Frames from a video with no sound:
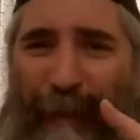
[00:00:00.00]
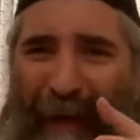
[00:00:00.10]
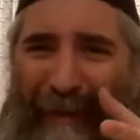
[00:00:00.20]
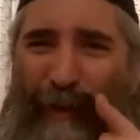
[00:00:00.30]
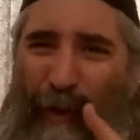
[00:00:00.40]

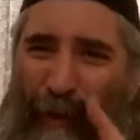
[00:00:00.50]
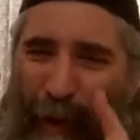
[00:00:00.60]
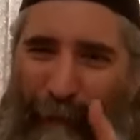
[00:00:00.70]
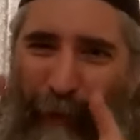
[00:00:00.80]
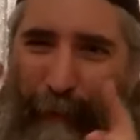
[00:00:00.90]
part
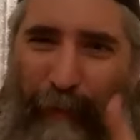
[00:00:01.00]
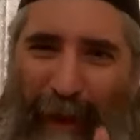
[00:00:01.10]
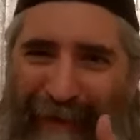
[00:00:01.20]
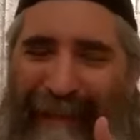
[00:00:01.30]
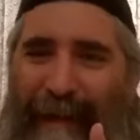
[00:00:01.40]
of the
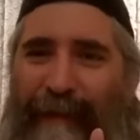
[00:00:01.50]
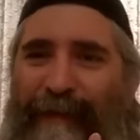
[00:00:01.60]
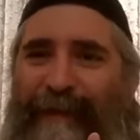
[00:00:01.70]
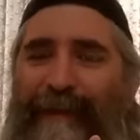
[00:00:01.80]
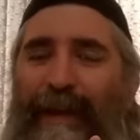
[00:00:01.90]

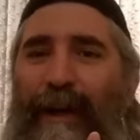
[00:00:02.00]
process